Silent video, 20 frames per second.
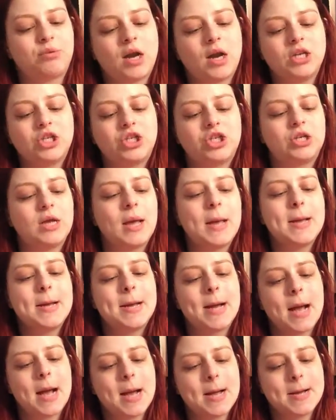brush.
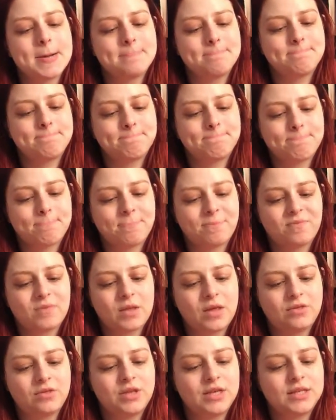
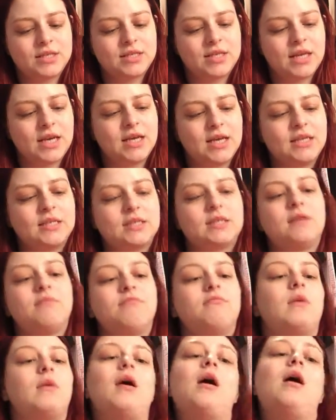This is
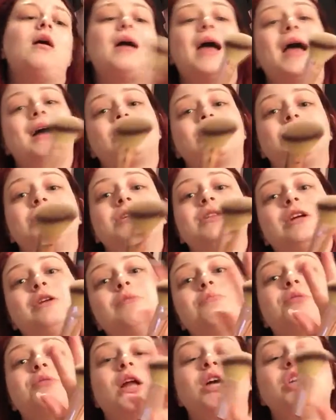actually
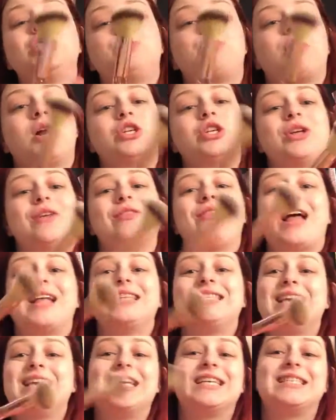their blush brush, and
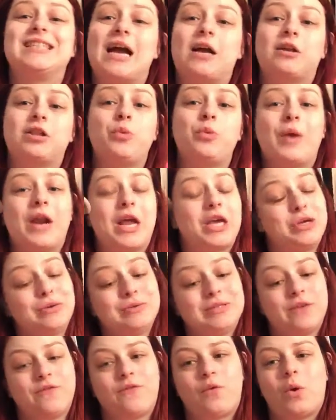that's exactly what I
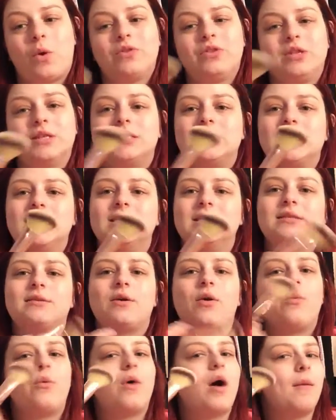use it for. This
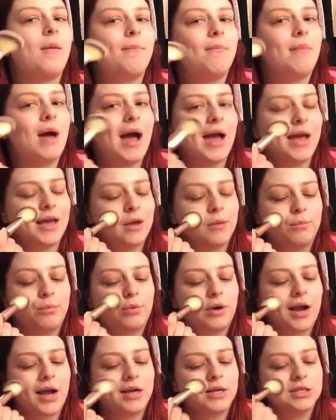is my
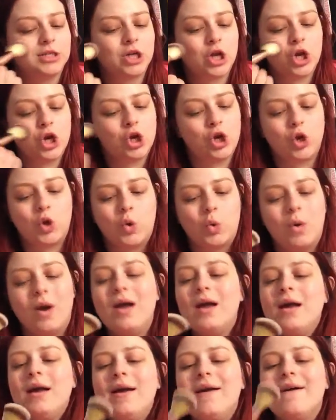brand new